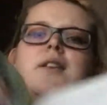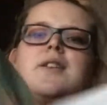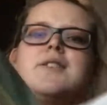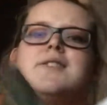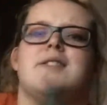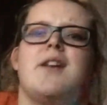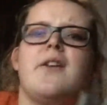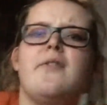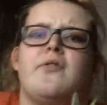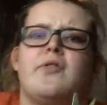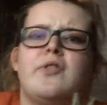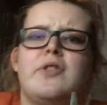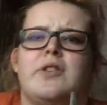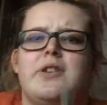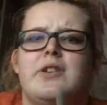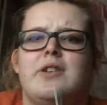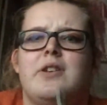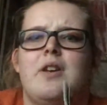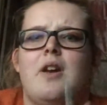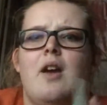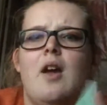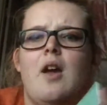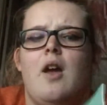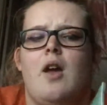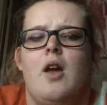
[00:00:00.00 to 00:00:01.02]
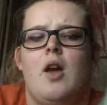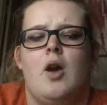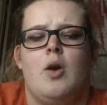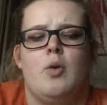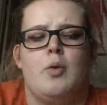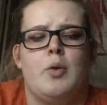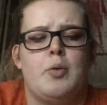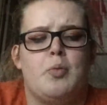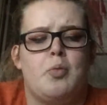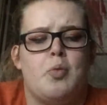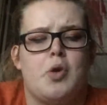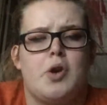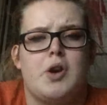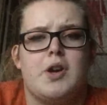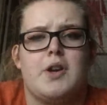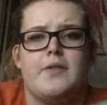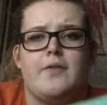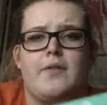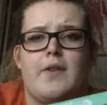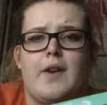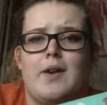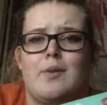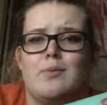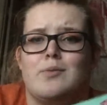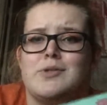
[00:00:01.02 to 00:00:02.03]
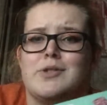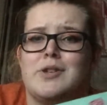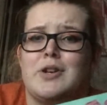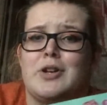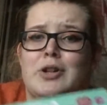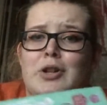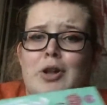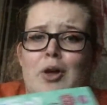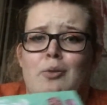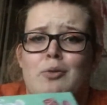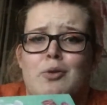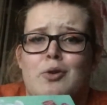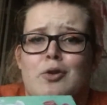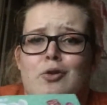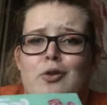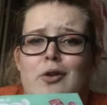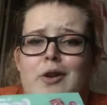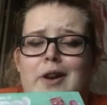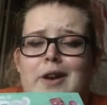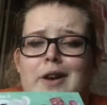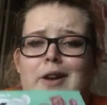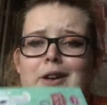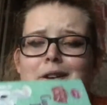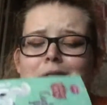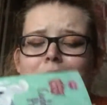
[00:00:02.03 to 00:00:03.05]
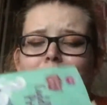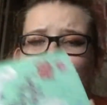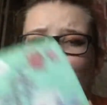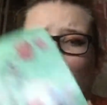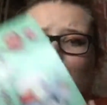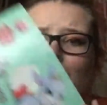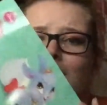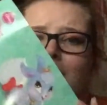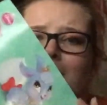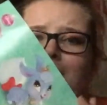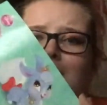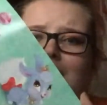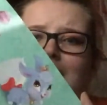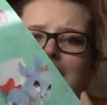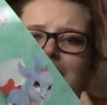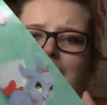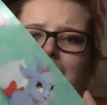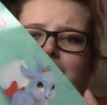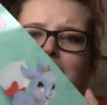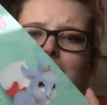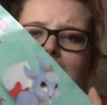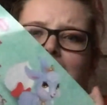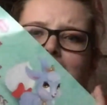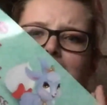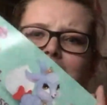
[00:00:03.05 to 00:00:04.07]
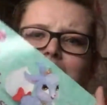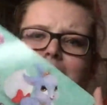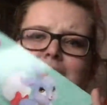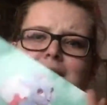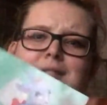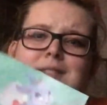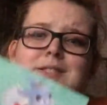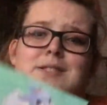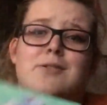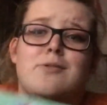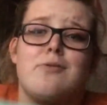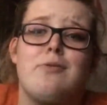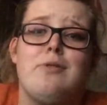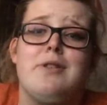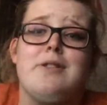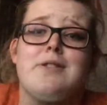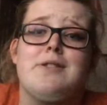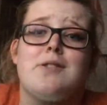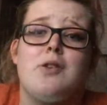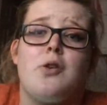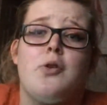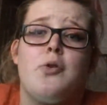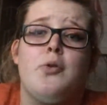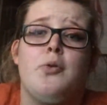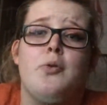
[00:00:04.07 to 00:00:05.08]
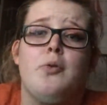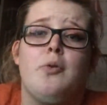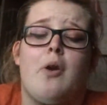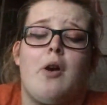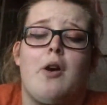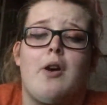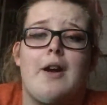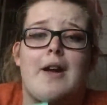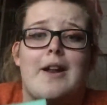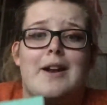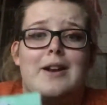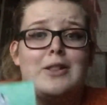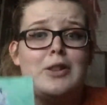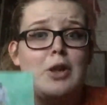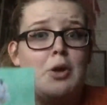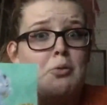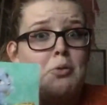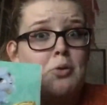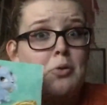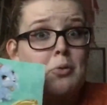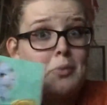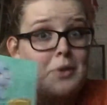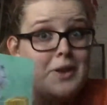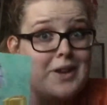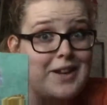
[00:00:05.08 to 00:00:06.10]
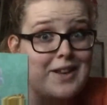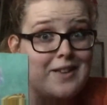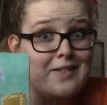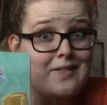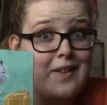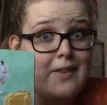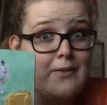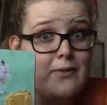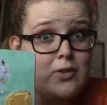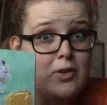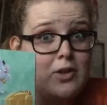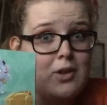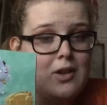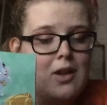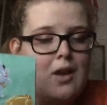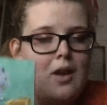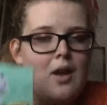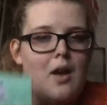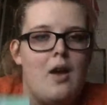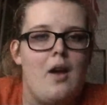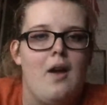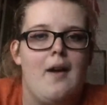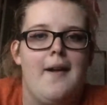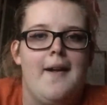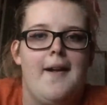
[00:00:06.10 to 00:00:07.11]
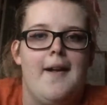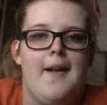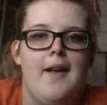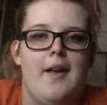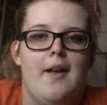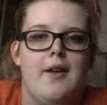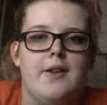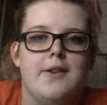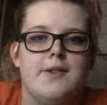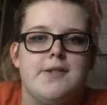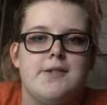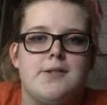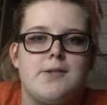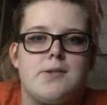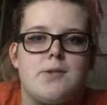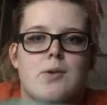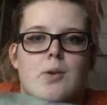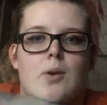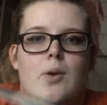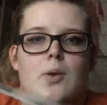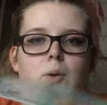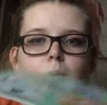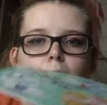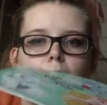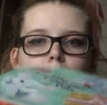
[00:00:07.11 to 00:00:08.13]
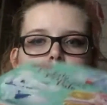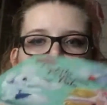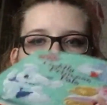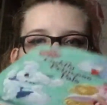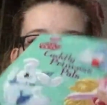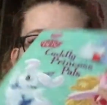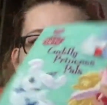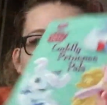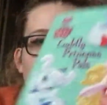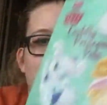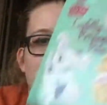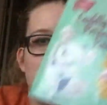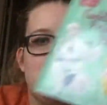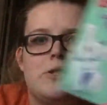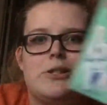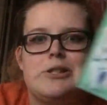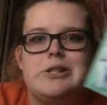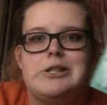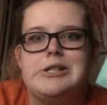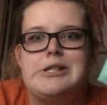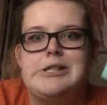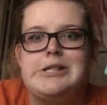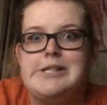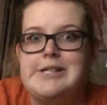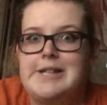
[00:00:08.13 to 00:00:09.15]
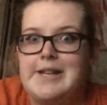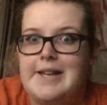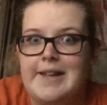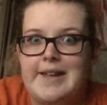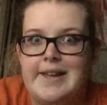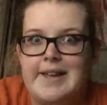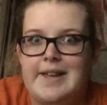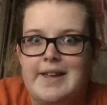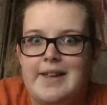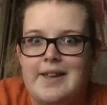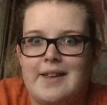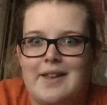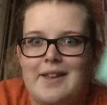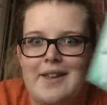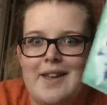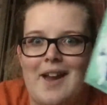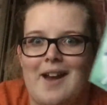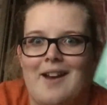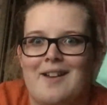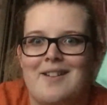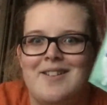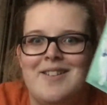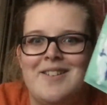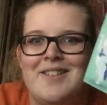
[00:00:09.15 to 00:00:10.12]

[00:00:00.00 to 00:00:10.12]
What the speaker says: it's definitely would work if I was in a lower grade or if I had students who are at a lower reading level. So, yeah.